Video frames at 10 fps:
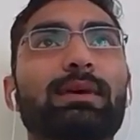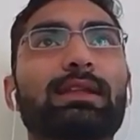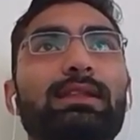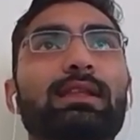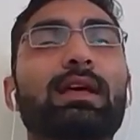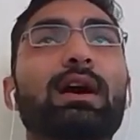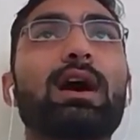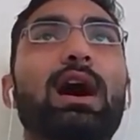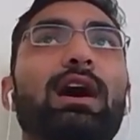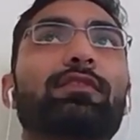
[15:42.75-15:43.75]
And
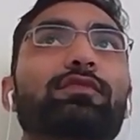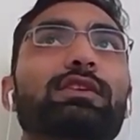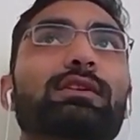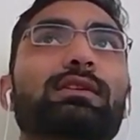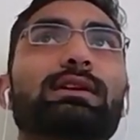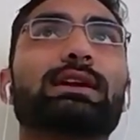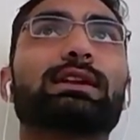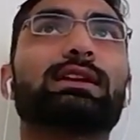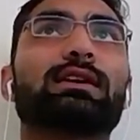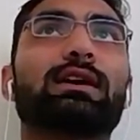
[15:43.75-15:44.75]
after
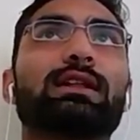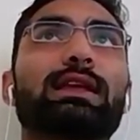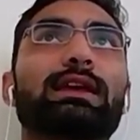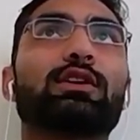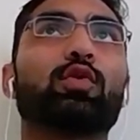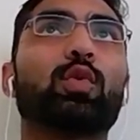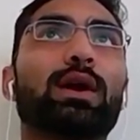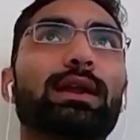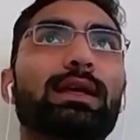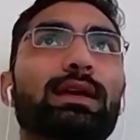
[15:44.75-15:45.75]
getting like
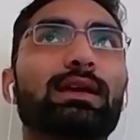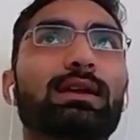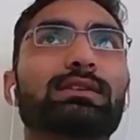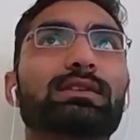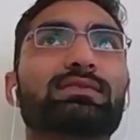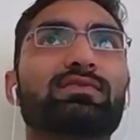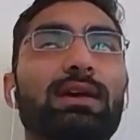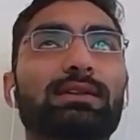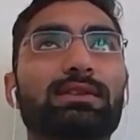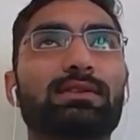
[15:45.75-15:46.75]
one day it
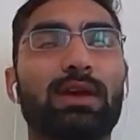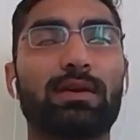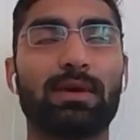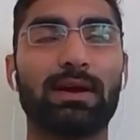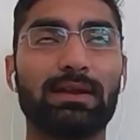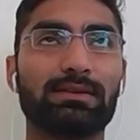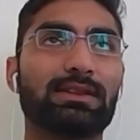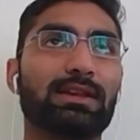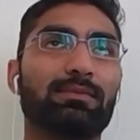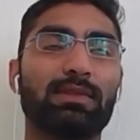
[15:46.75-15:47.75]
strikes in my mind,
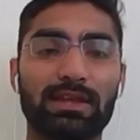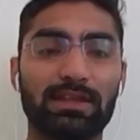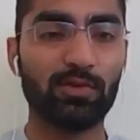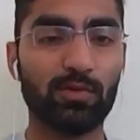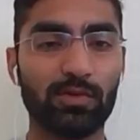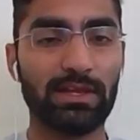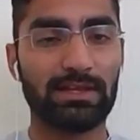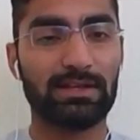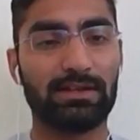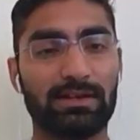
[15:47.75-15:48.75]
same like you, like